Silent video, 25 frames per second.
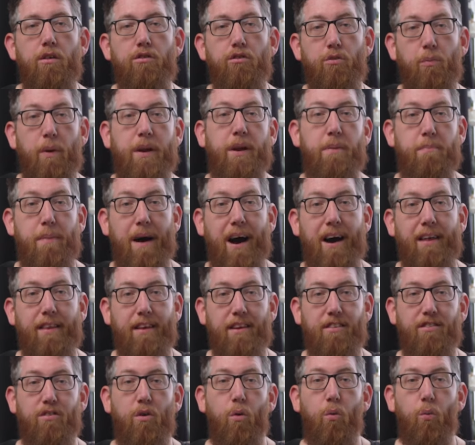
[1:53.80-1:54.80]
So when you buy
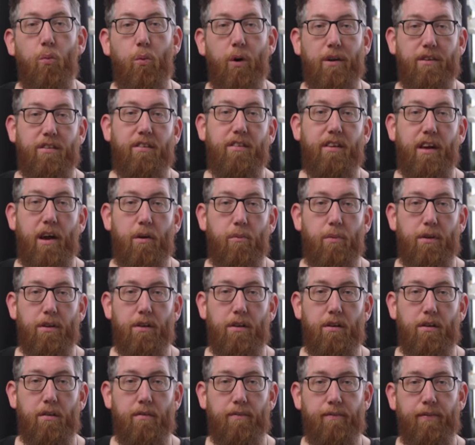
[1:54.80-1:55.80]
this, what do you get with
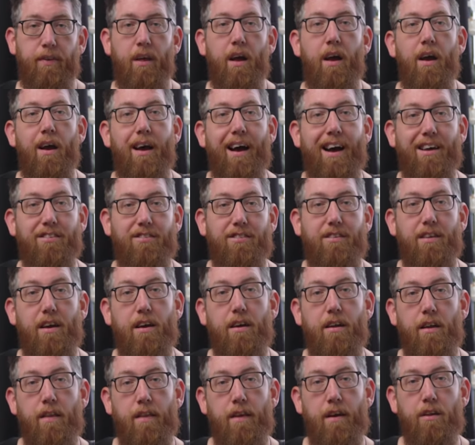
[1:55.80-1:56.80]
it? As
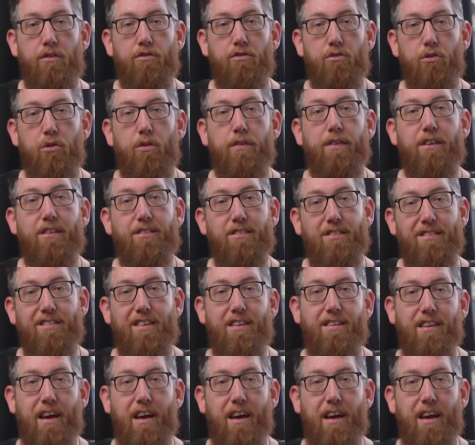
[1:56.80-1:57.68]
stated in the intro, this is a